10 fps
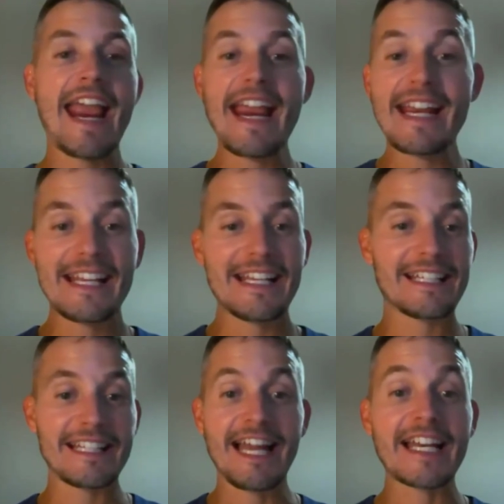80
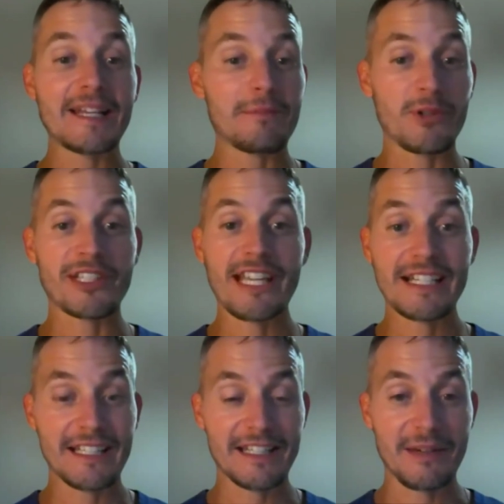to
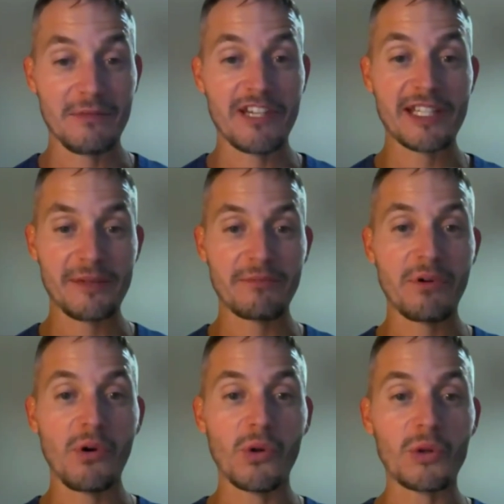90% in some recent
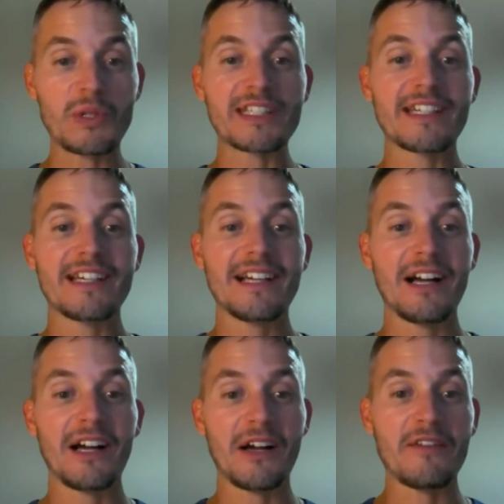polls
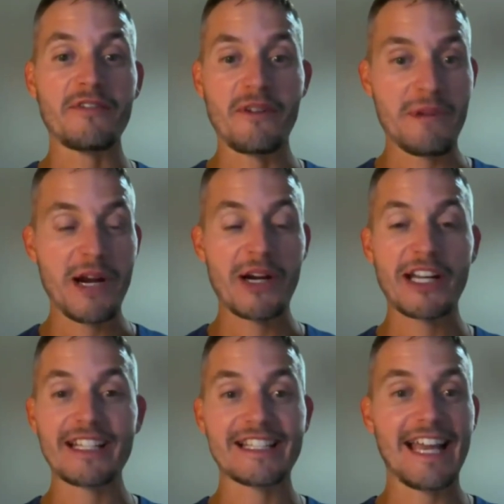of
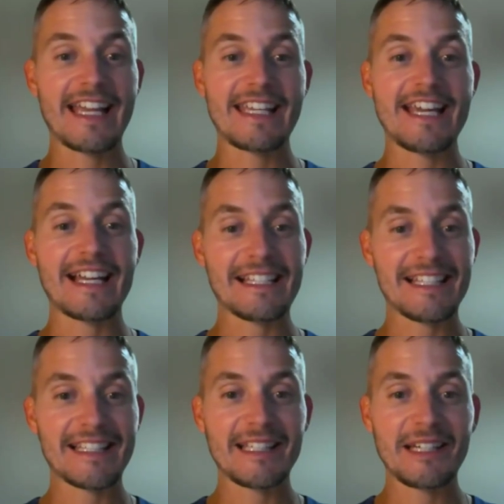Americans saying,
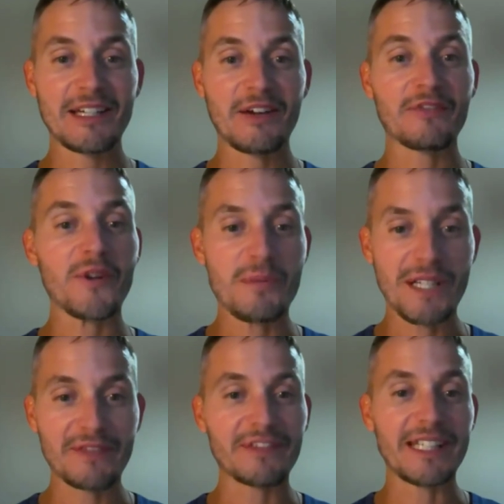yes,
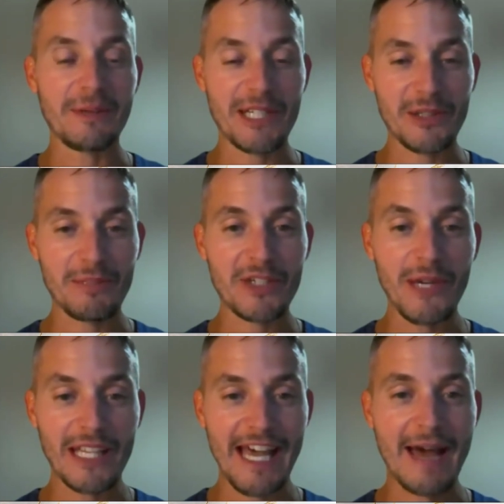affirmatively, we should be
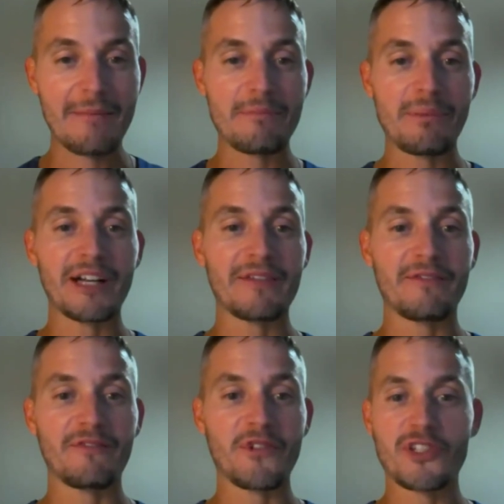doing that. But
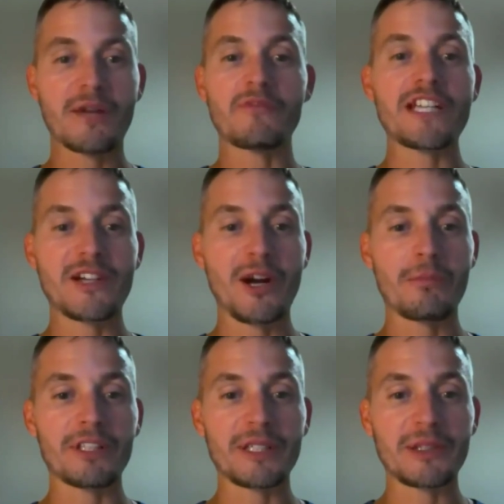for some reason, our
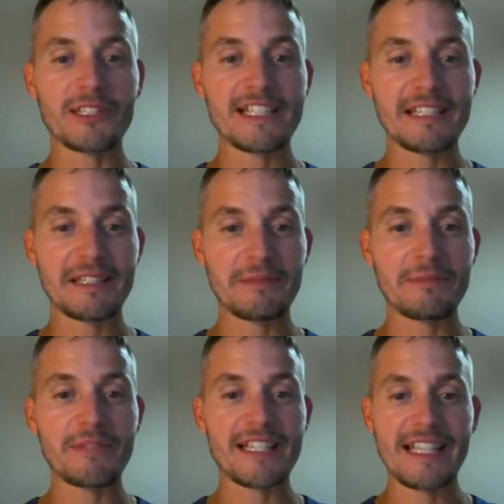political
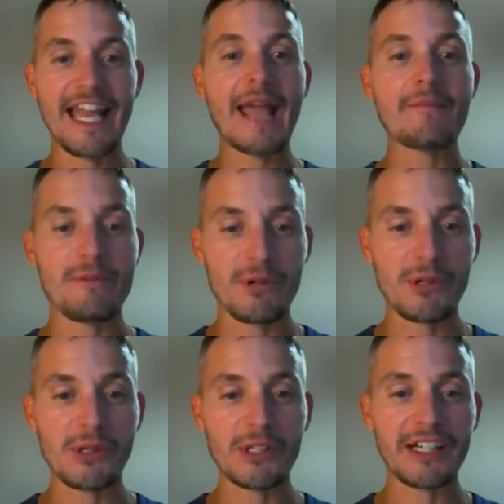system is
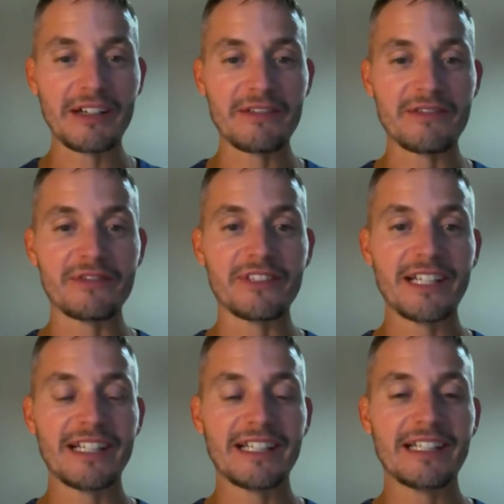incapable of
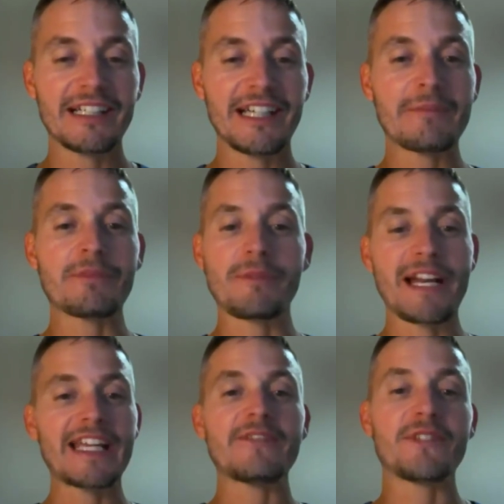
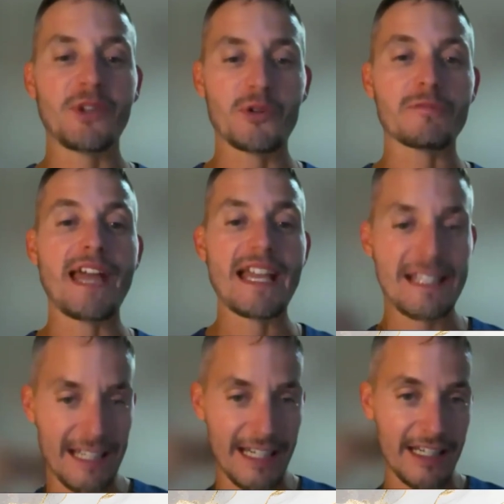implementing even those
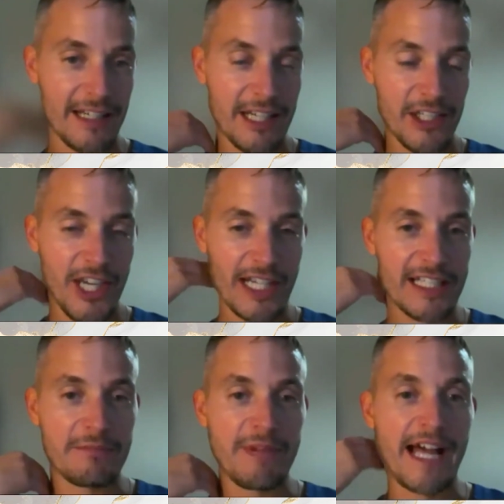basic
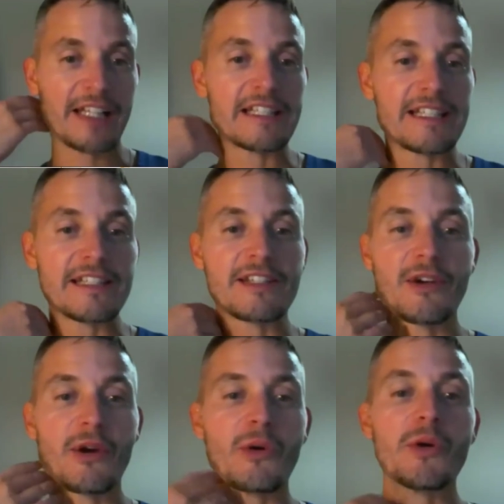checks and balances.
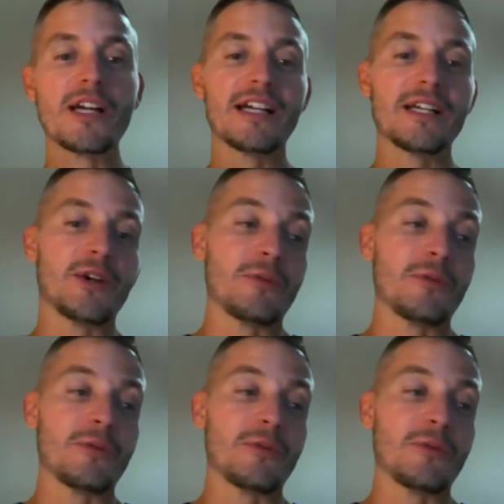So,